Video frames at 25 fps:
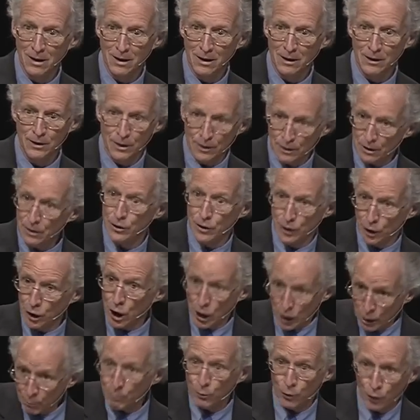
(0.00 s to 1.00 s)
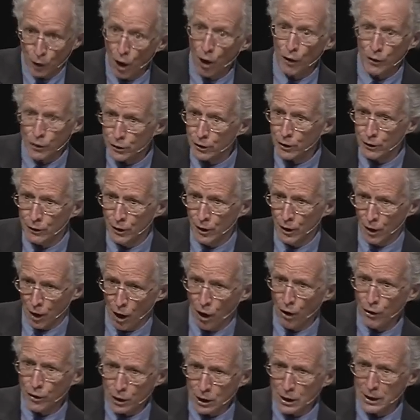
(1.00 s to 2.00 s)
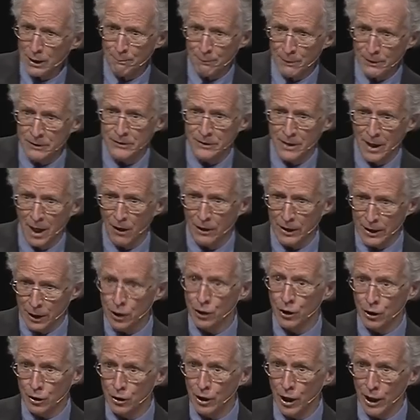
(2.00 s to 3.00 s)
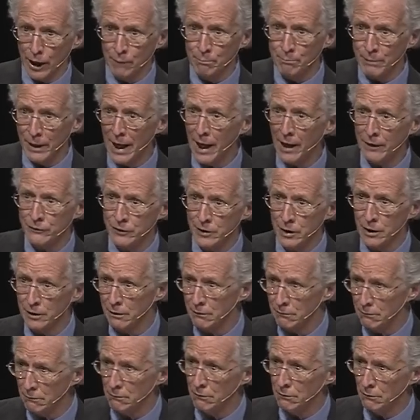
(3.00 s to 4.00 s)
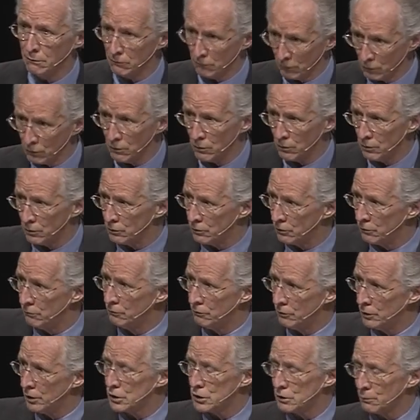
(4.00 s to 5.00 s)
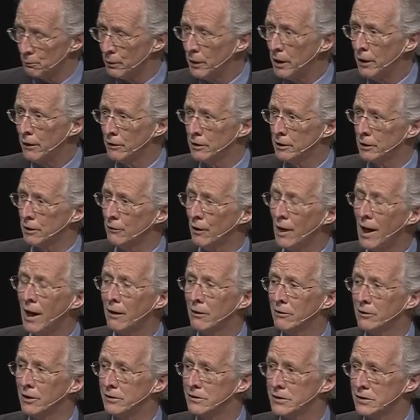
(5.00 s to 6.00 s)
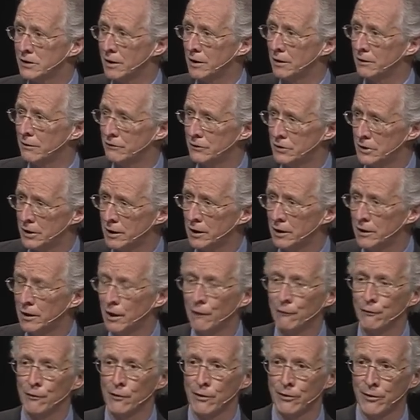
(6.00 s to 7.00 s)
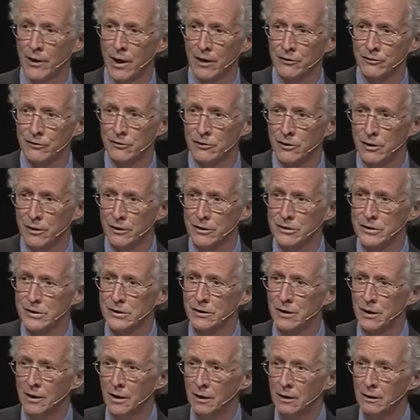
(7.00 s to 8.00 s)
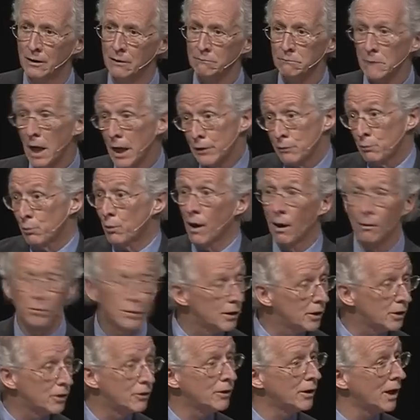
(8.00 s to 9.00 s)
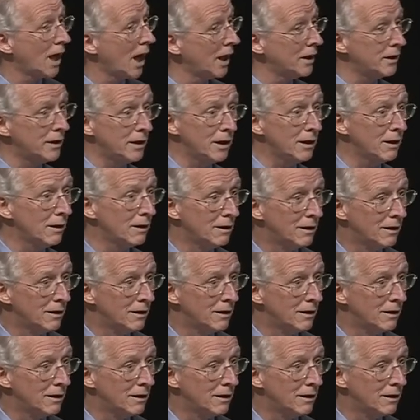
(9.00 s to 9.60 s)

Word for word: You, are going to put all your, all your clippings now in, in bags that disappear in the ground instead of sticking there for a thousand years. That's probably a good idea.